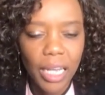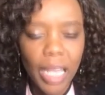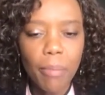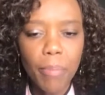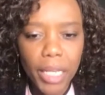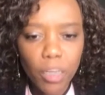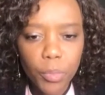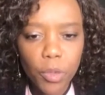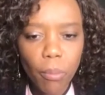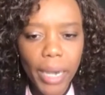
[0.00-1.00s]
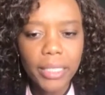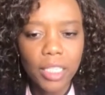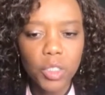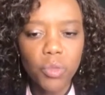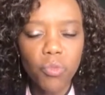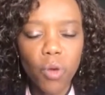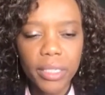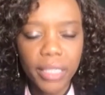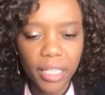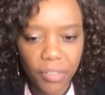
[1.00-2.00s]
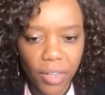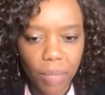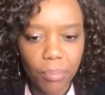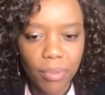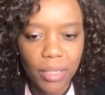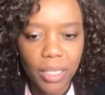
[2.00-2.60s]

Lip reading: and make up your mind that you won't give up,